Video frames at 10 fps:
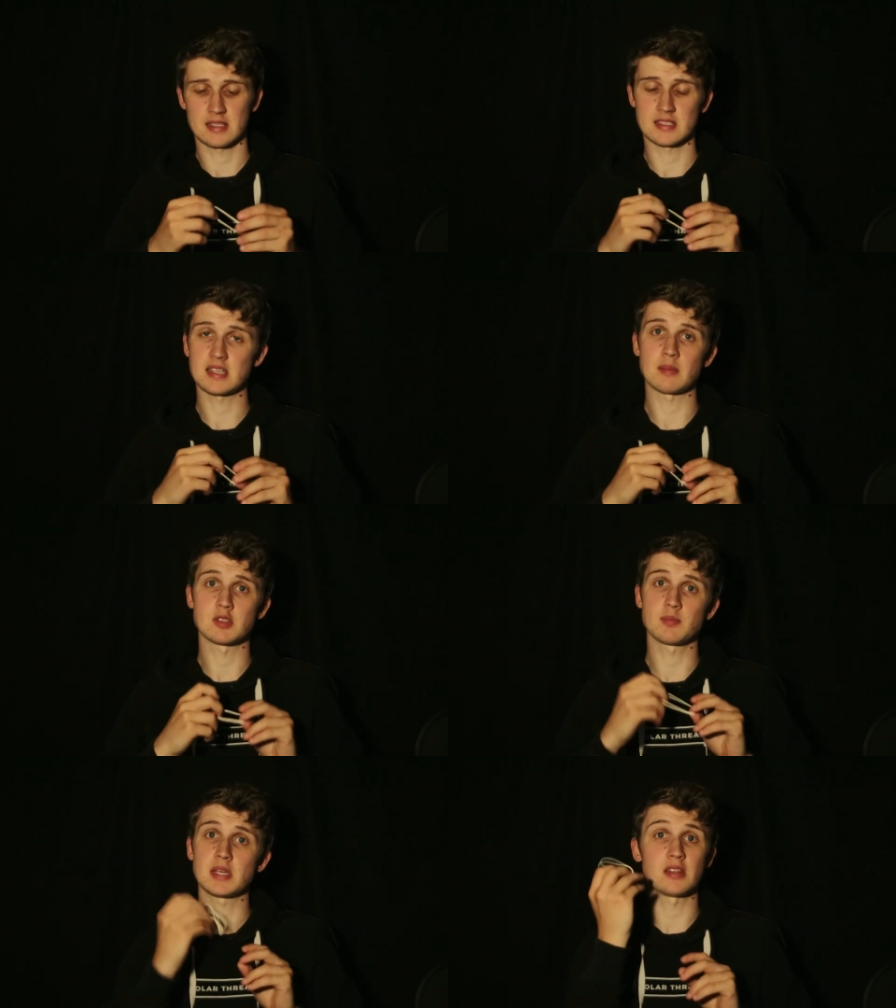the same
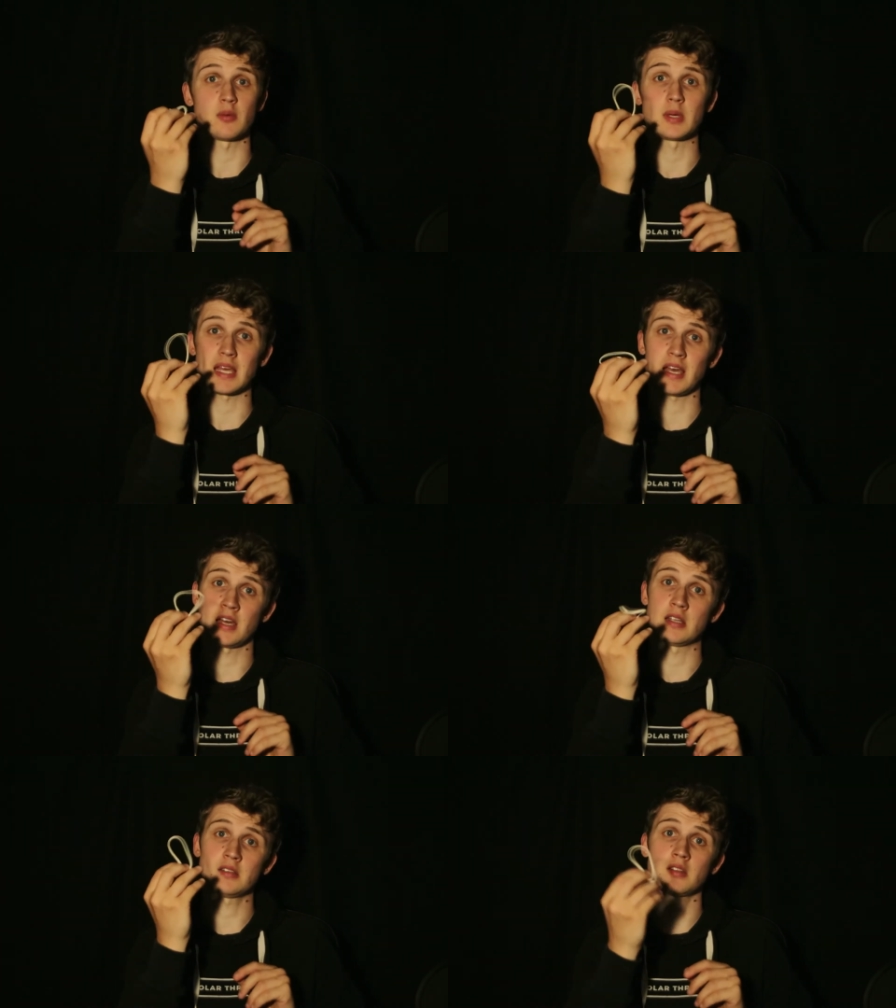speed that we
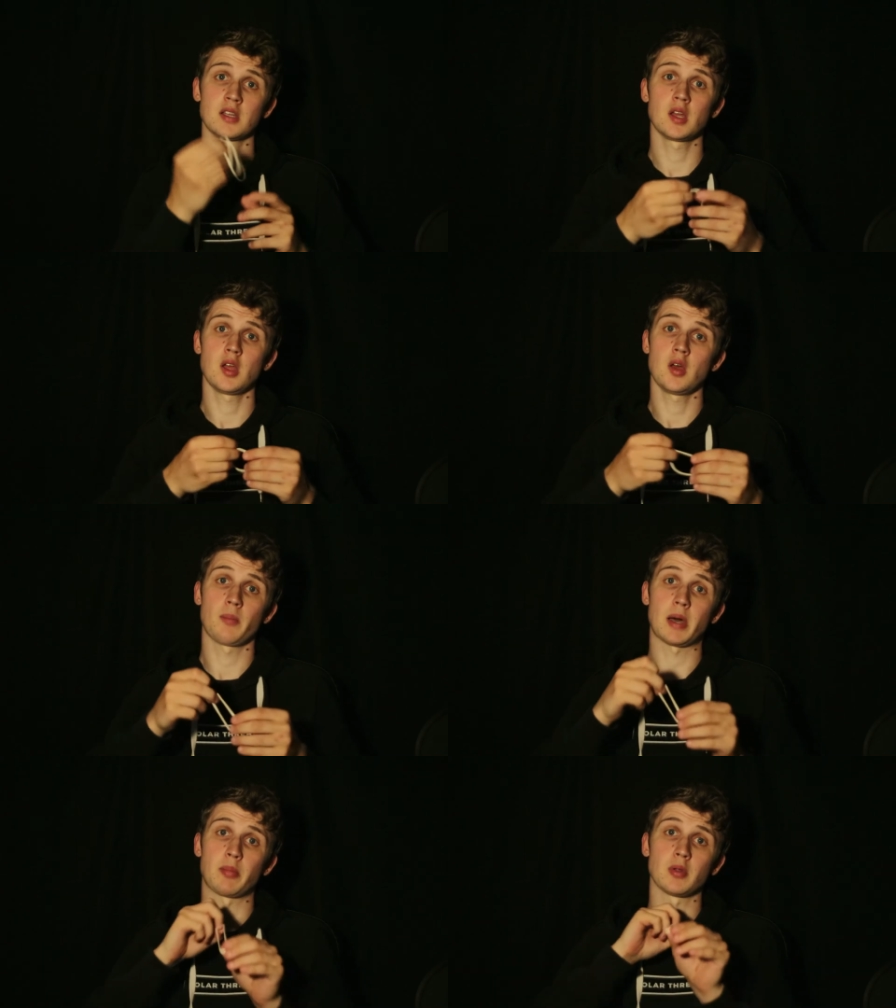can
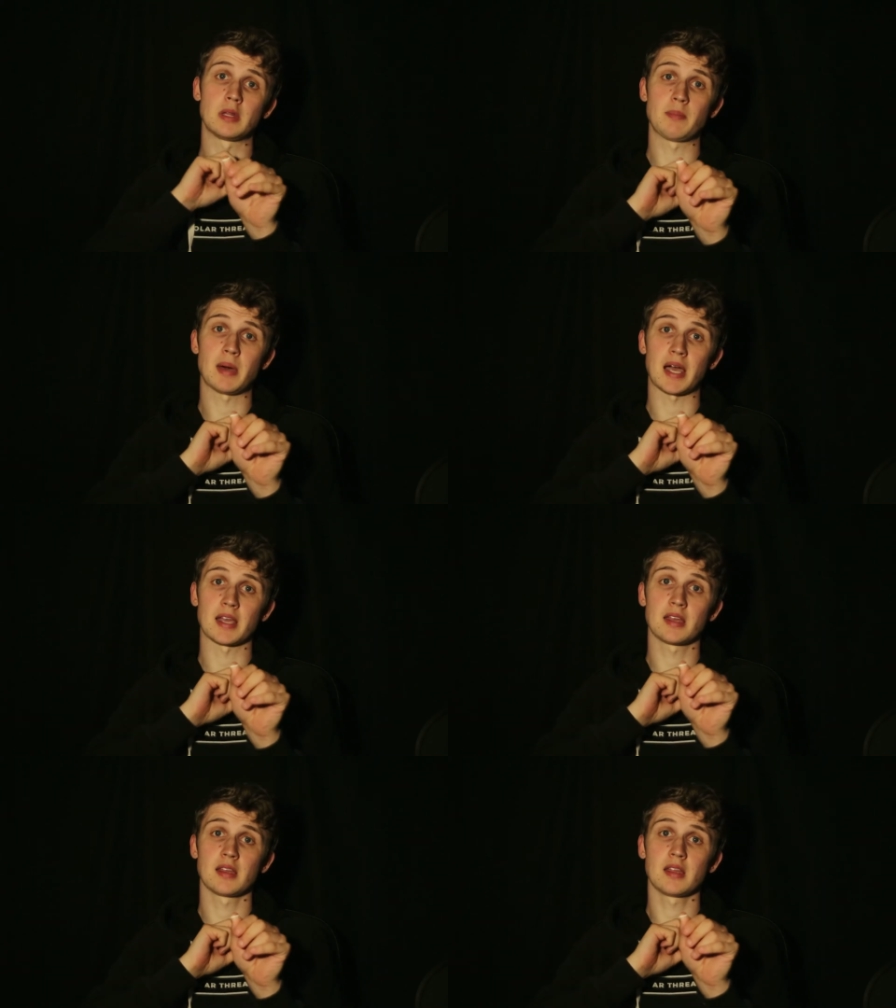by pulling it
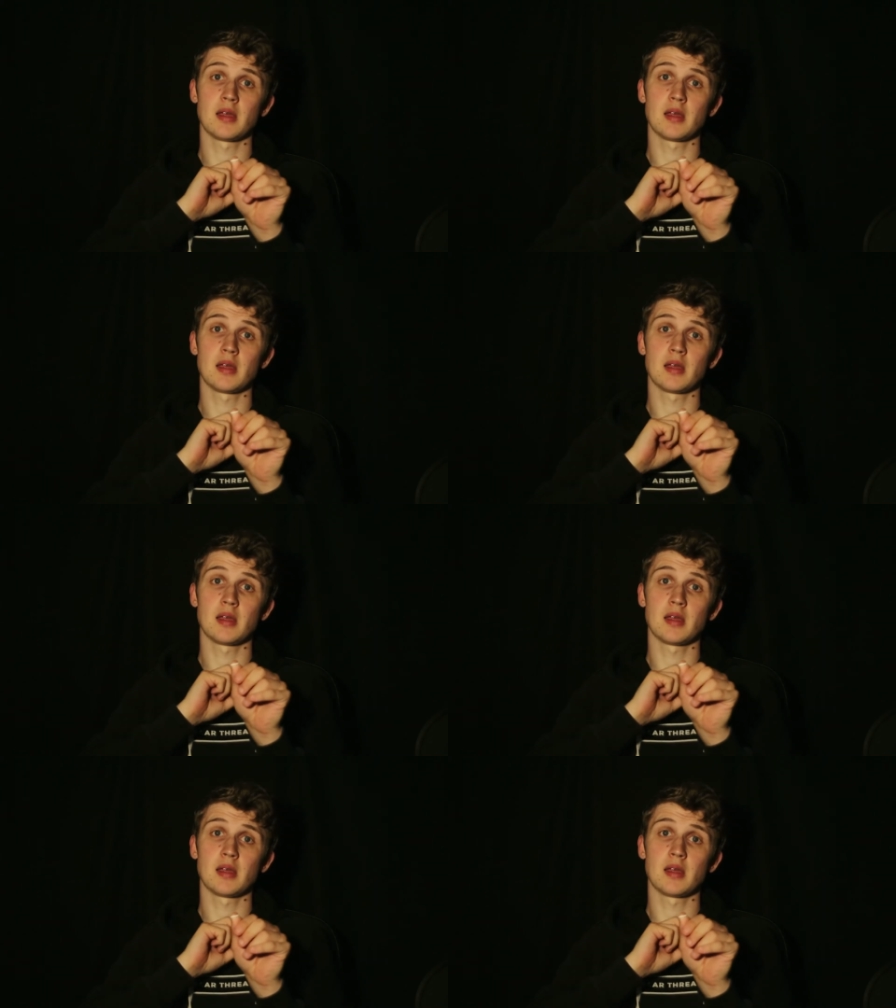back.